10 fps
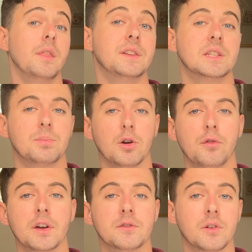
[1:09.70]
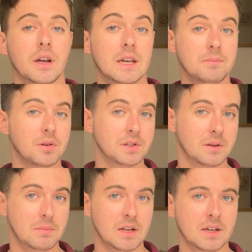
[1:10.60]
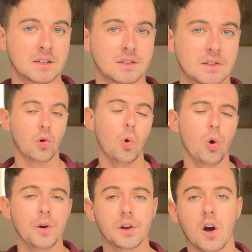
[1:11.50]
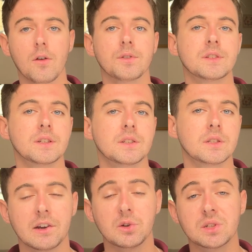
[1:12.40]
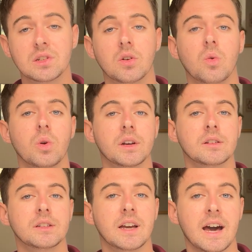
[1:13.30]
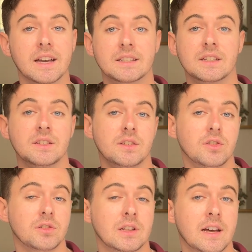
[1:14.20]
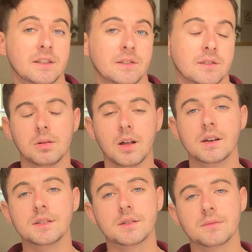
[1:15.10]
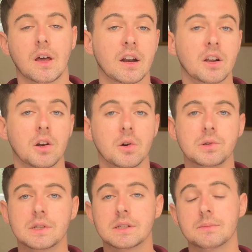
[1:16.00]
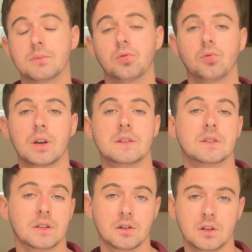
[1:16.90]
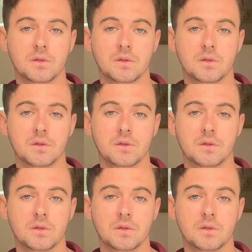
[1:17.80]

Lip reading: This is perfect for in-person meetings or conferences where you want to quickly access your slides. Plus, tiny.host has some great security